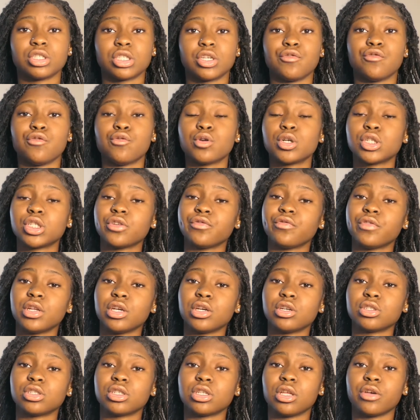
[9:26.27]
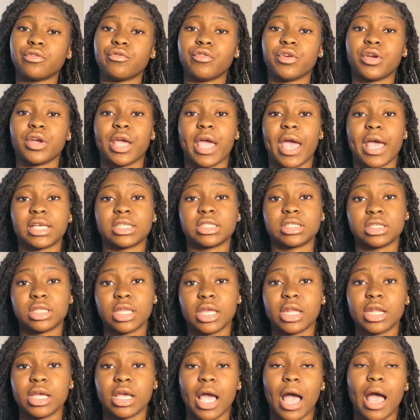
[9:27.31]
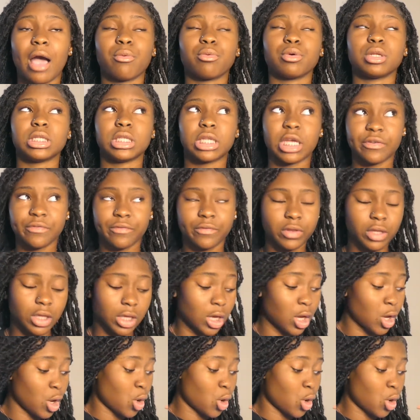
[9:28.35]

If you want your videos to look very aesthetic, I would definitely